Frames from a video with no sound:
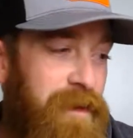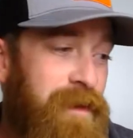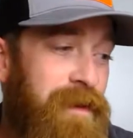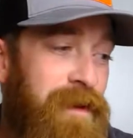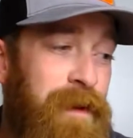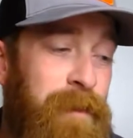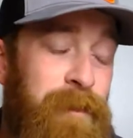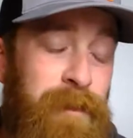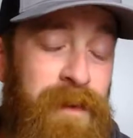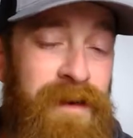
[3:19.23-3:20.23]
Yeah,
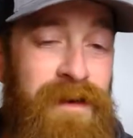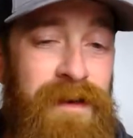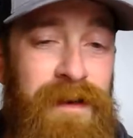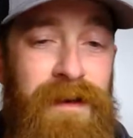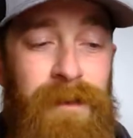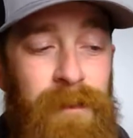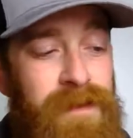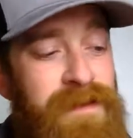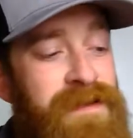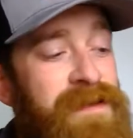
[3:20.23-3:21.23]
Big Nick, it
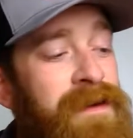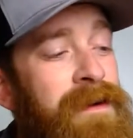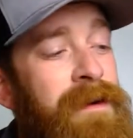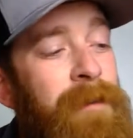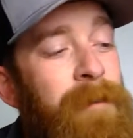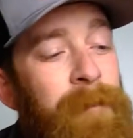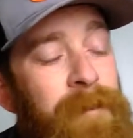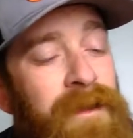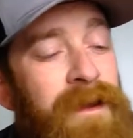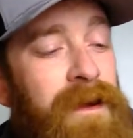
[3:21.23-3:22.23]
was.
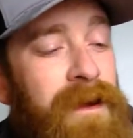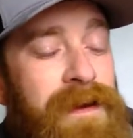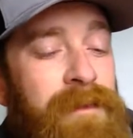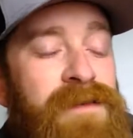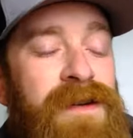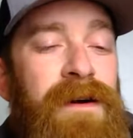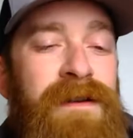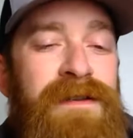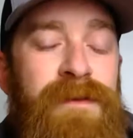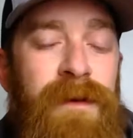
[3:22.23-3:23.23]
I give John
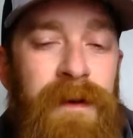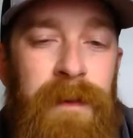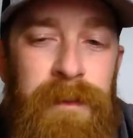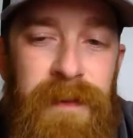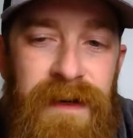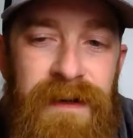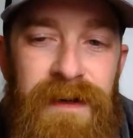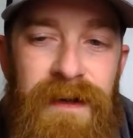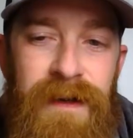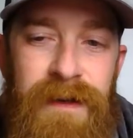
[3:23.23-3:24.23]
his credit, but Big
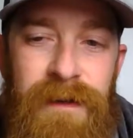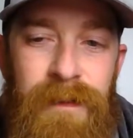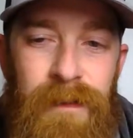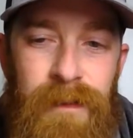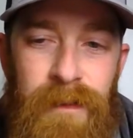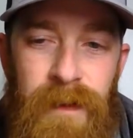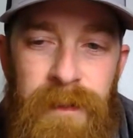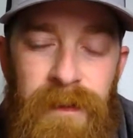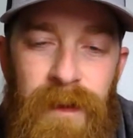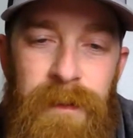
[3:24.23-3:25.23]
Nick, all grip it
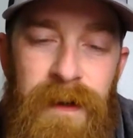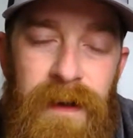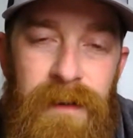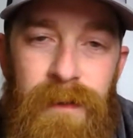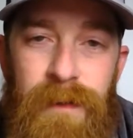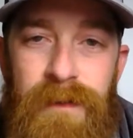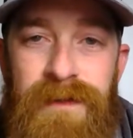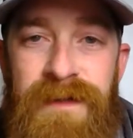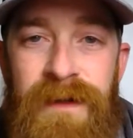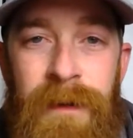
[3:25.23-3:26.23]
and rip it
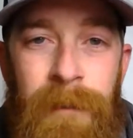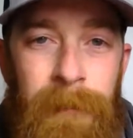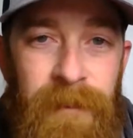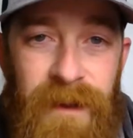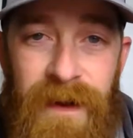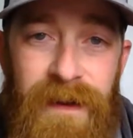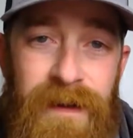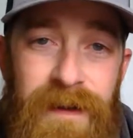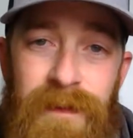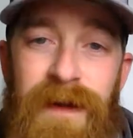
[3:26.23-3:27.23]
outdoors. I gotta
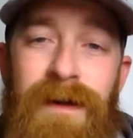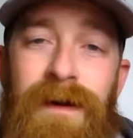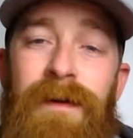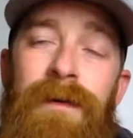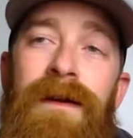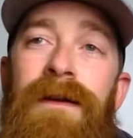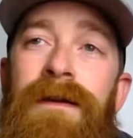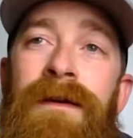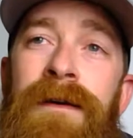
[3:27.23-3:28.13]
give that guy credit